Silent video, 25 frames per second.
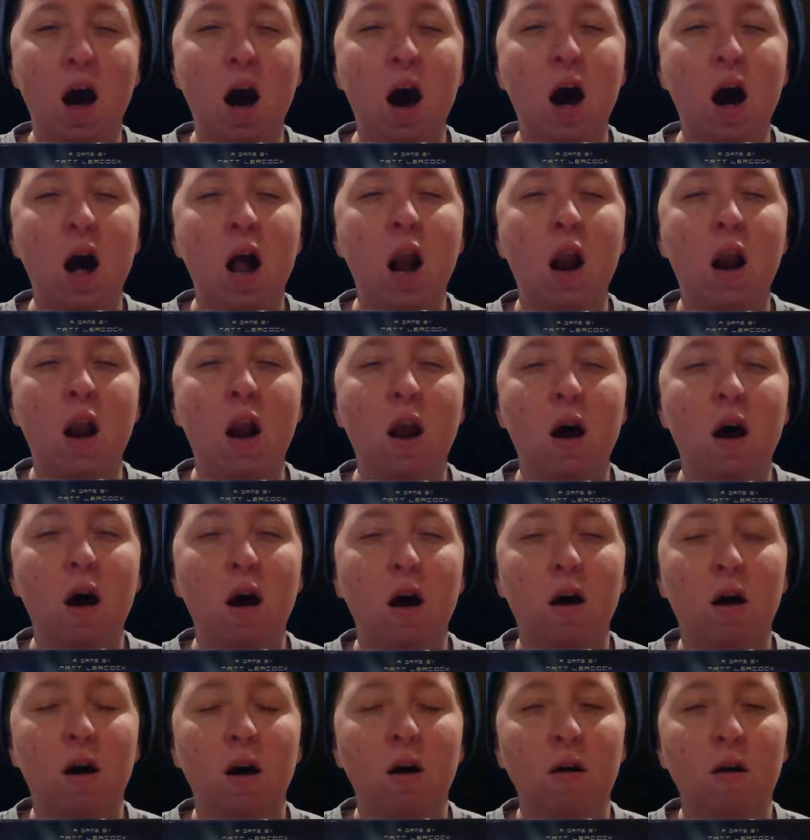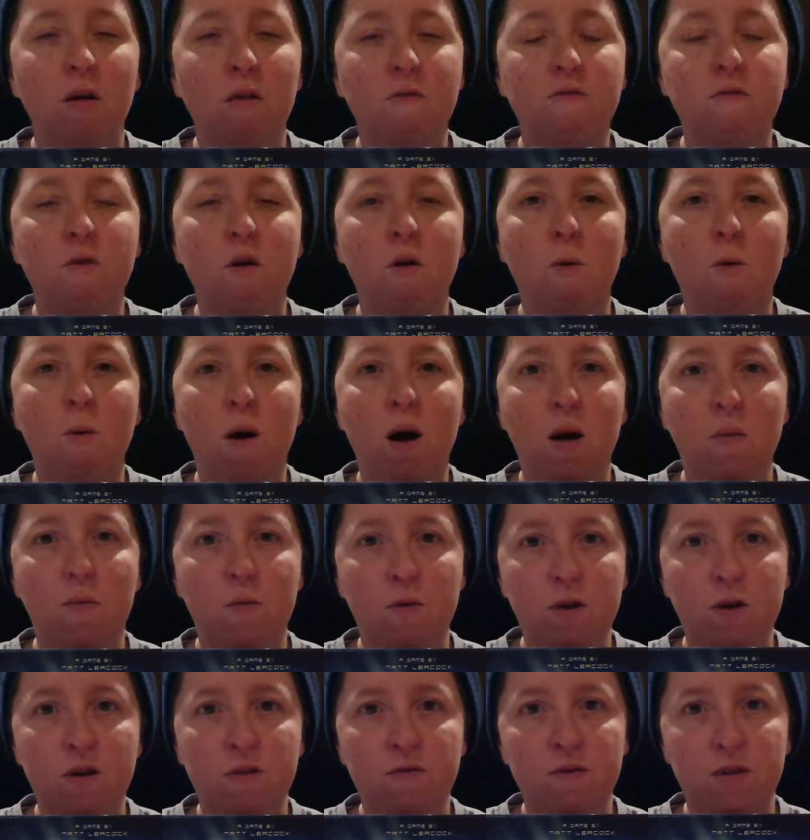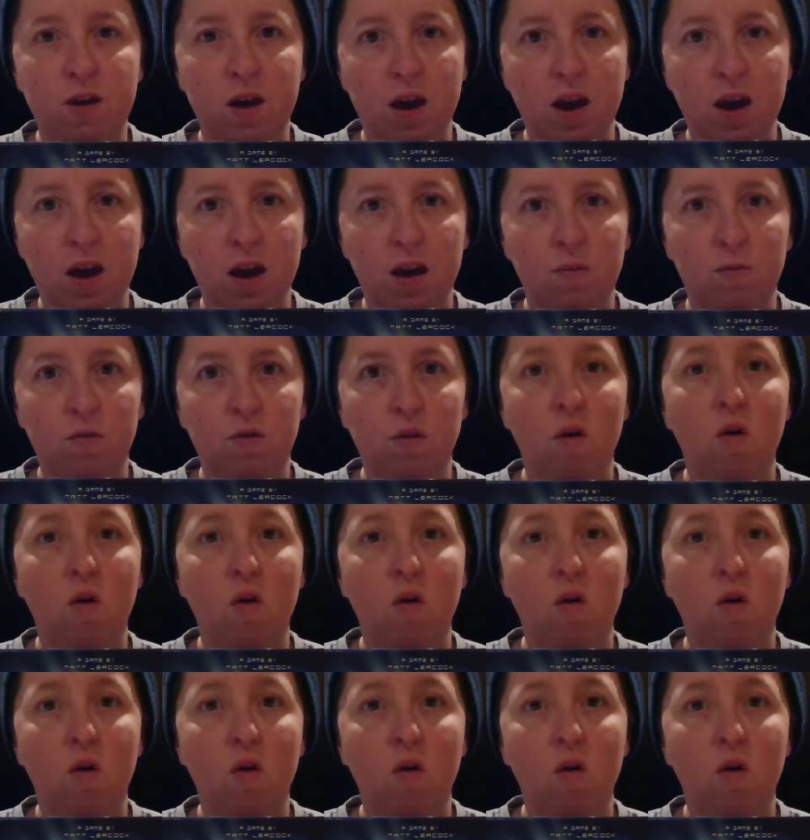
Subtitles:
I love cooperative games.